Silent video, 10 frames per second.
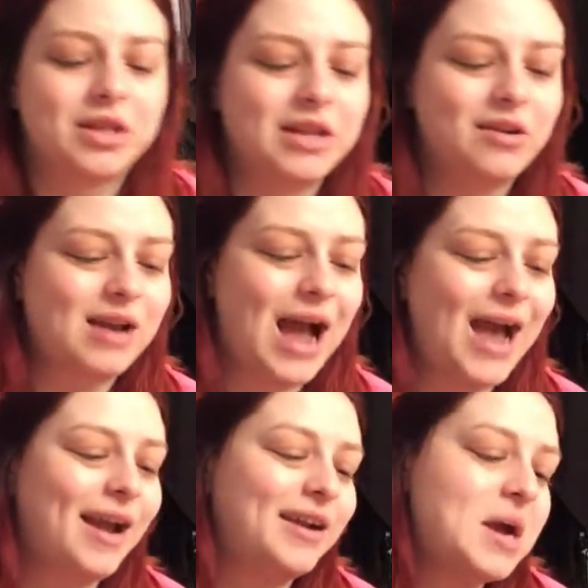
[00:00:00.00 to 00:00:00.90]
looking little
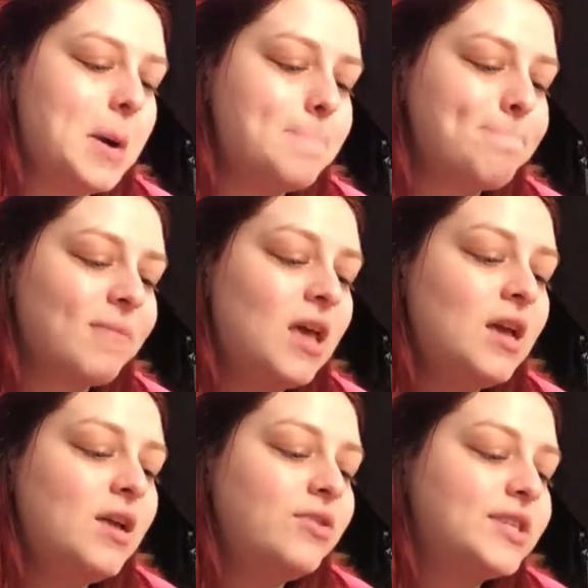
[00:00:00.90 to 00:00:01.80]
guy, I know.
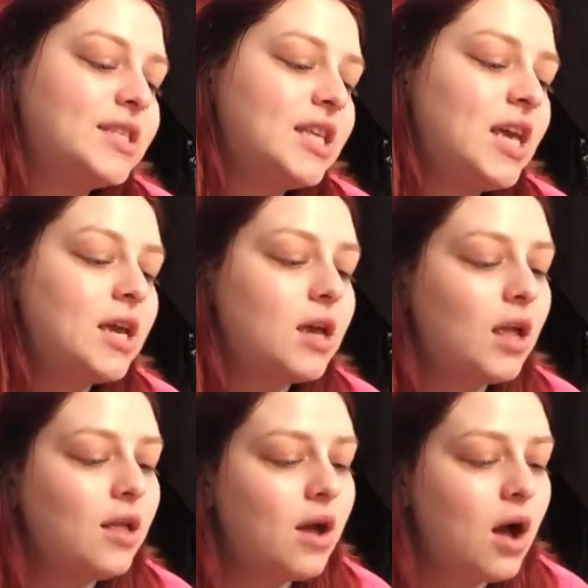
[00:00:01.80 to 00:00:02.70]
This is the
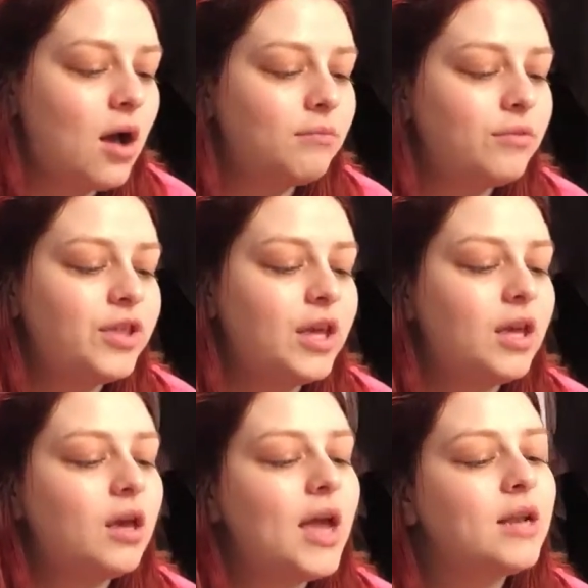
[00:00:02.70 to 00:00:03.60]

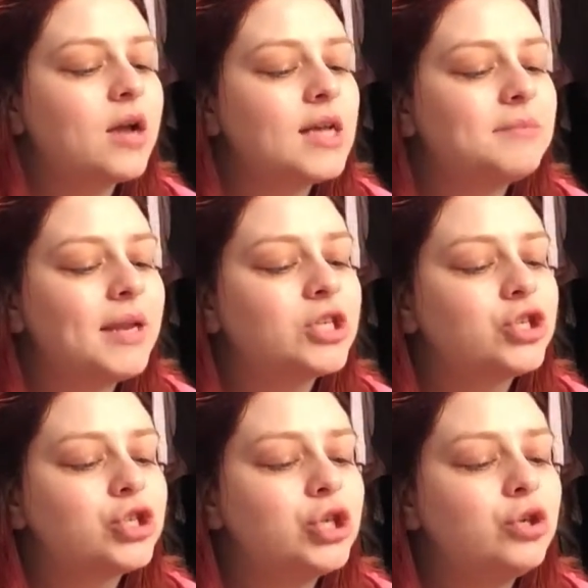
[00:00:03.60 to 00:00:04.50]
the It
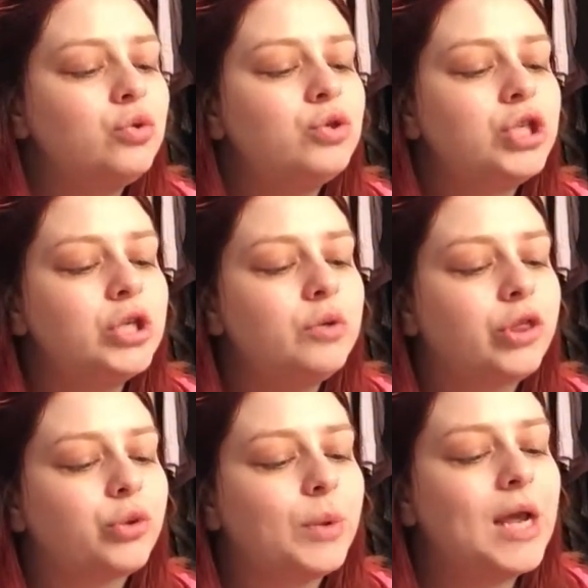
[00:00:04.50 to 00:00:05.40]
Cosmetics
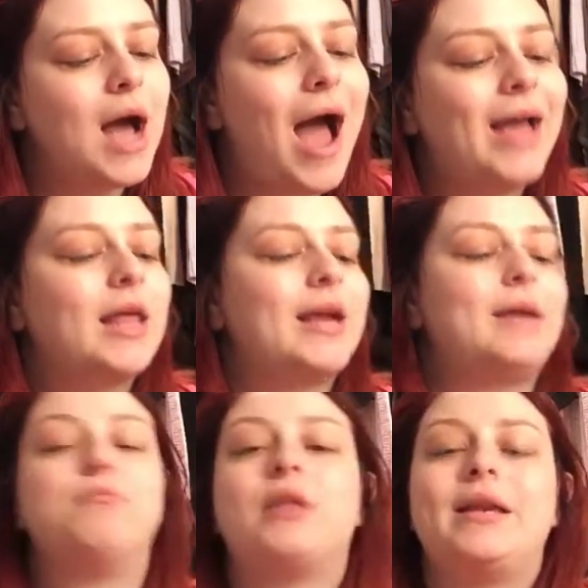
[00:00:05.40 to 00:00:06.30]
223 Highlight
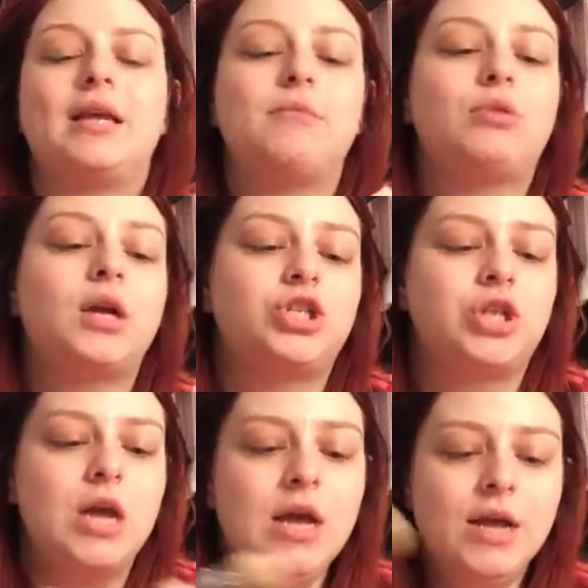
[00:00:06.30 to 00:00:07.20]
and Blending
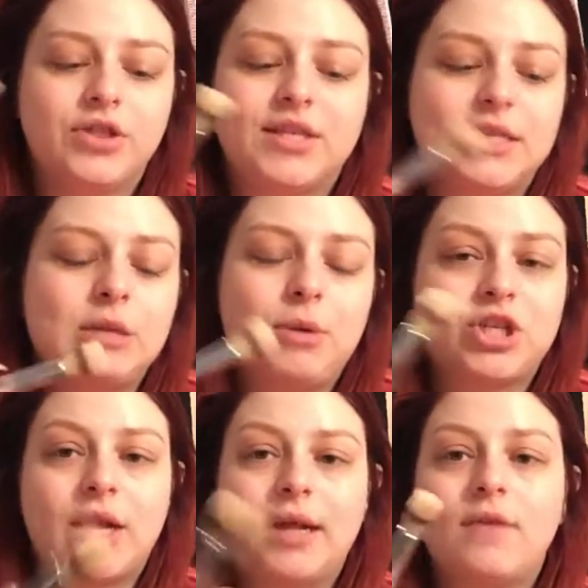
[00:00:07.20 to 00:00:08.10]
Brush. This is the
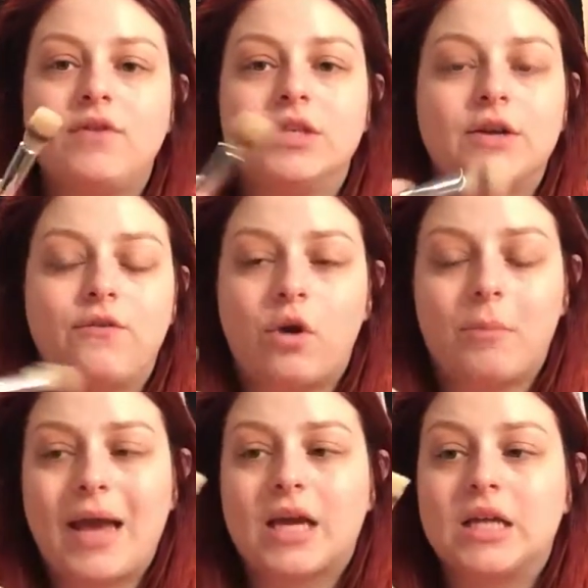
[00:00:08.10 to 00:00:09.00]
brush that I love using for
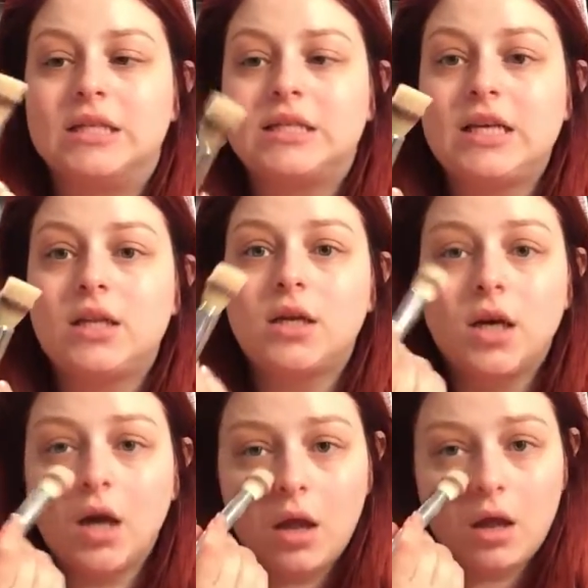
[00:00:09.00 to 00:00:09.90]
my
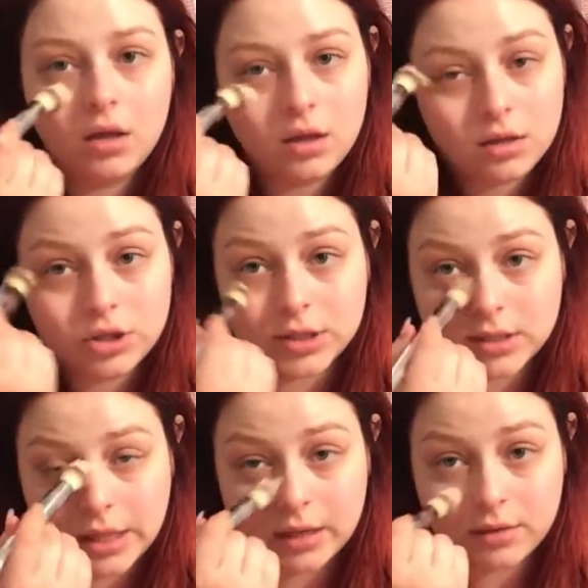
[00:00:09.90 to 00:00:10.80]
concealer.
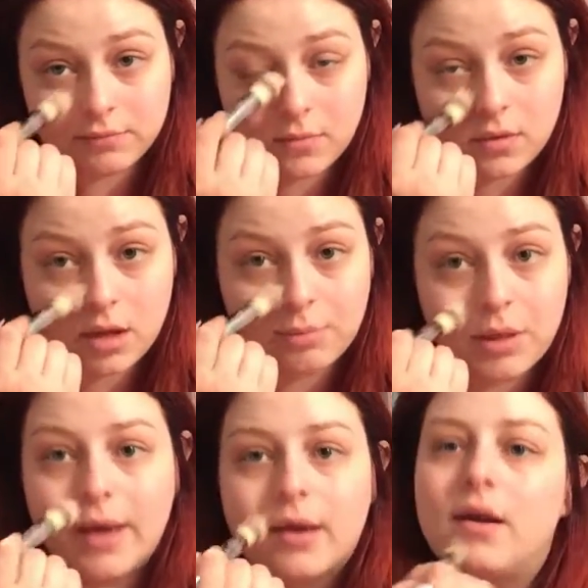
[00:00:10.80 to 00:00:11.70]
Just like
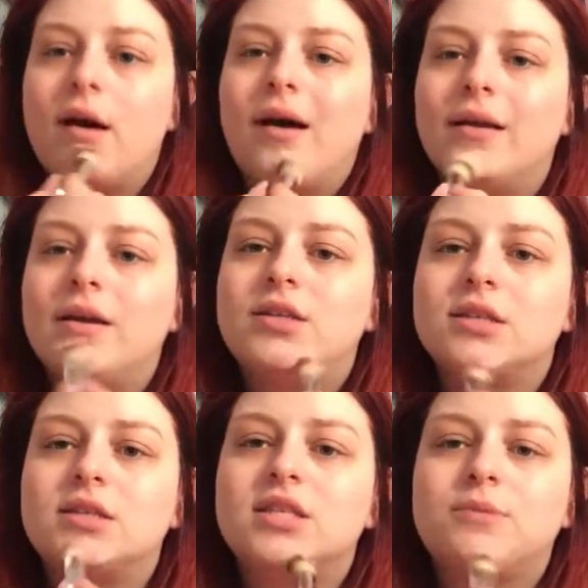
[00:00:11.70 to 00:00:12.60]
applying it on. It
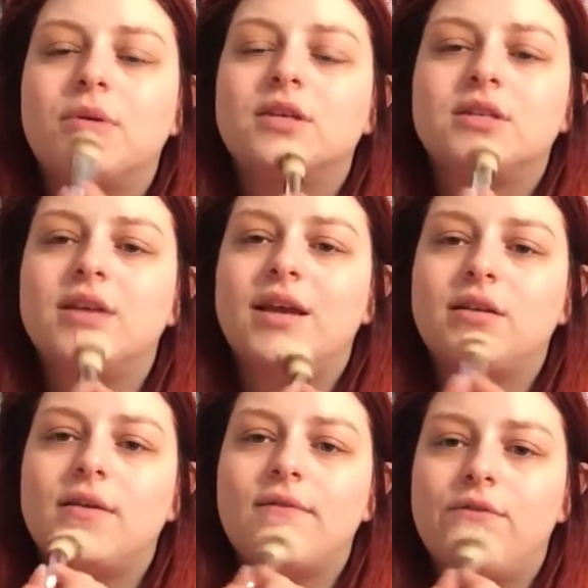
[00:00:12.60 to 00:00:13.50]
just disperses
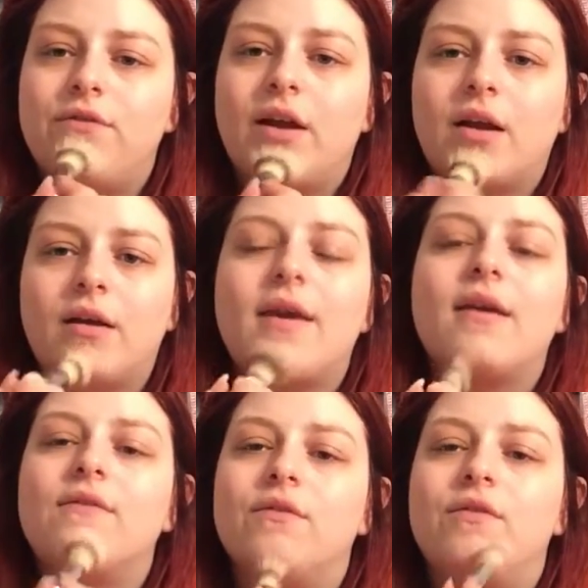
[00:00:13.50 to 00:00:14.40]
it
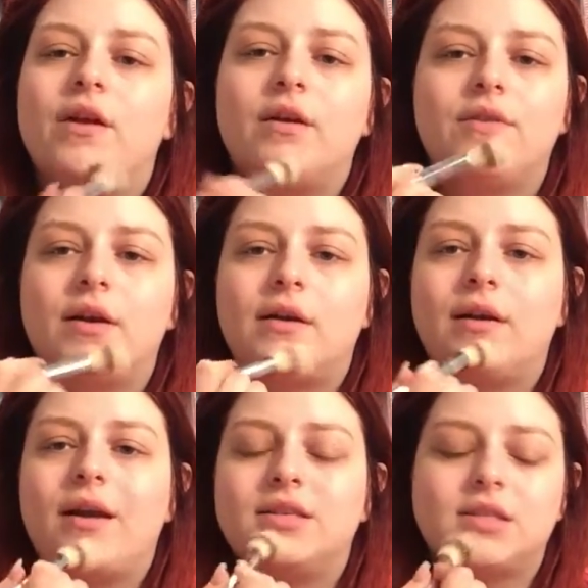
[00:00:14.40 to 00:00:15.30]
very, very, very
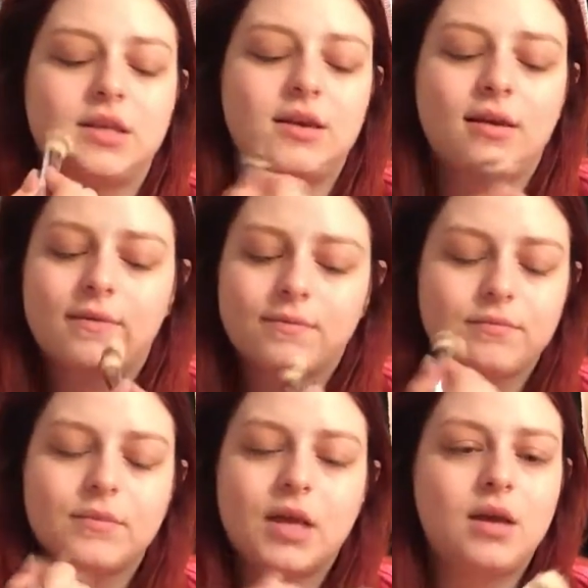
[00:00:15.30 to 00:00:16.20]
nicely.
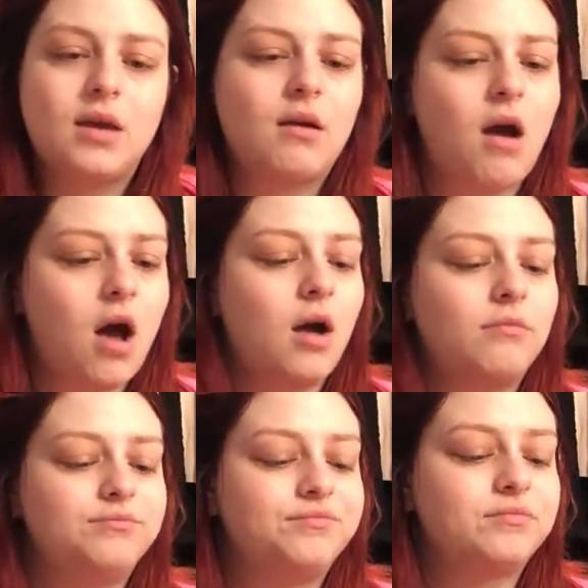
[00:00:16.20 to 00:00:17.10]

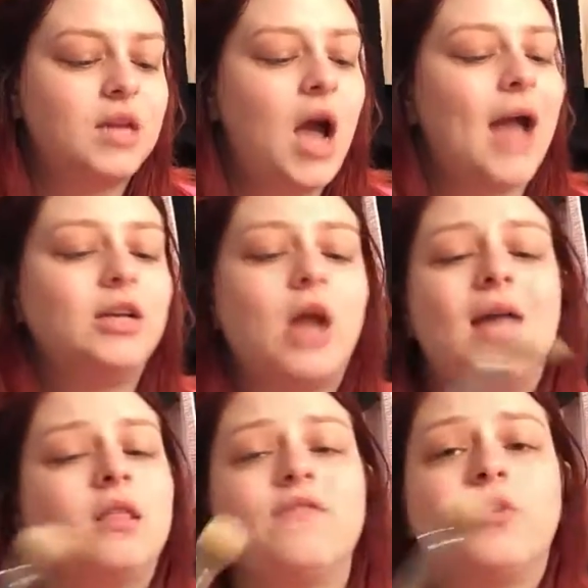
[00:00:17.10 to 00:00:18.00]
Yeah,
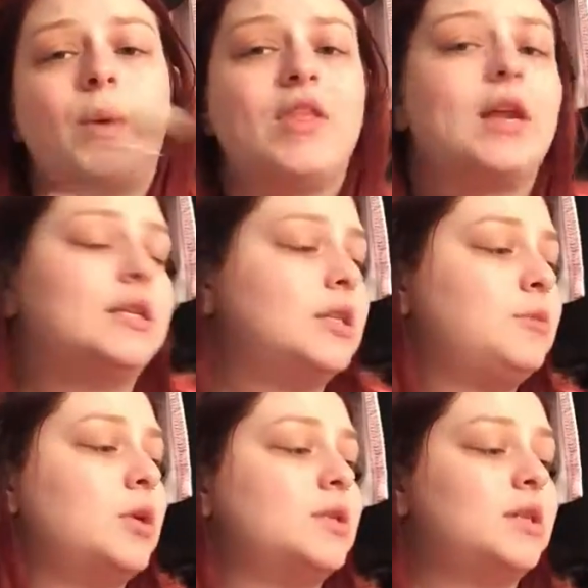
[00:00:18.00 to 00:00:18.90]
I love the way that it
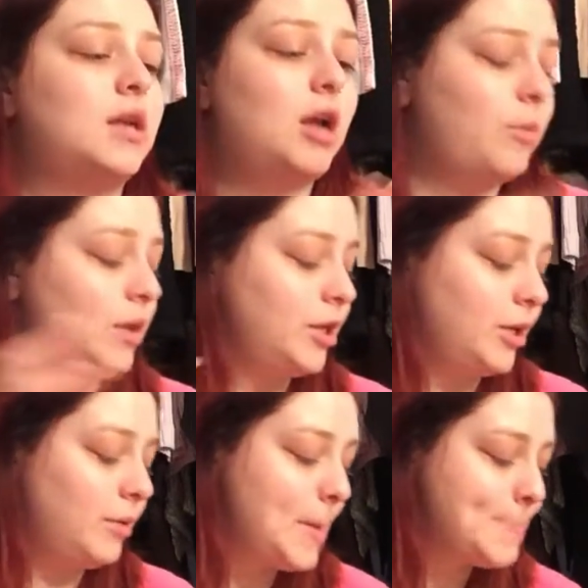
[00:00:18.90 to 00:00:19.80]
disperses it. I really
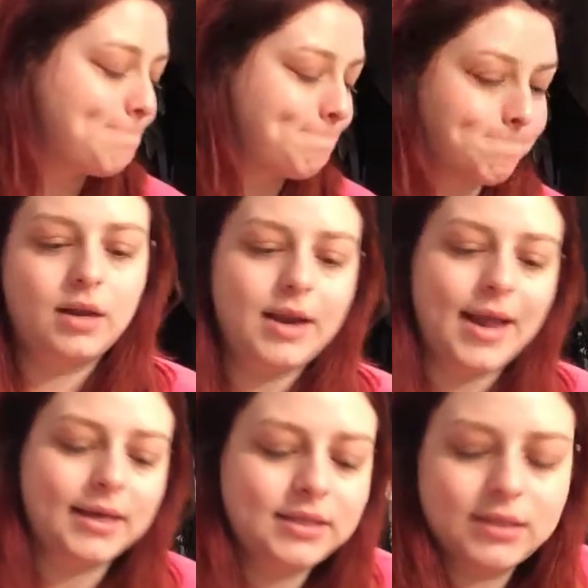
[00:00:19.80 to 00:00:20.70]
do.
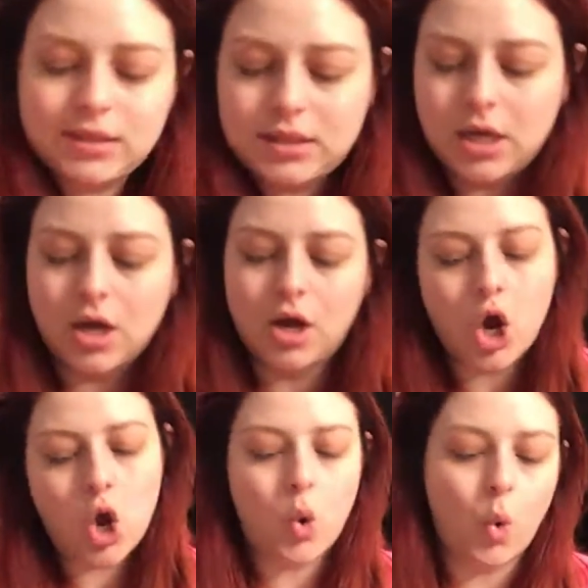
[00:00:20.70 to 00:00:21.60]
Next
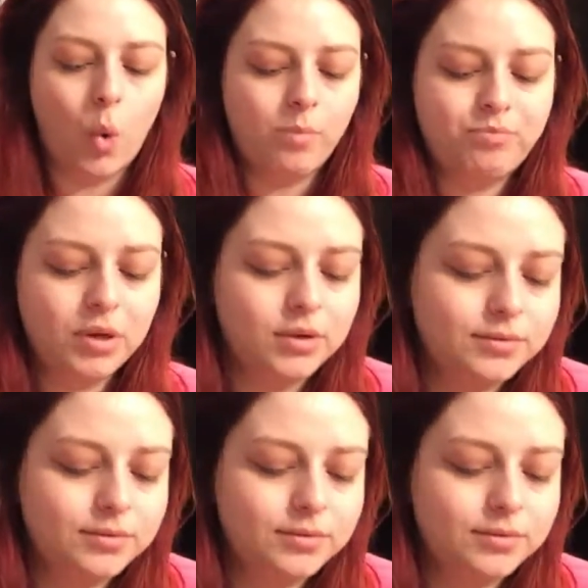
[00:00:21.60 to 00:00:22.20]
up,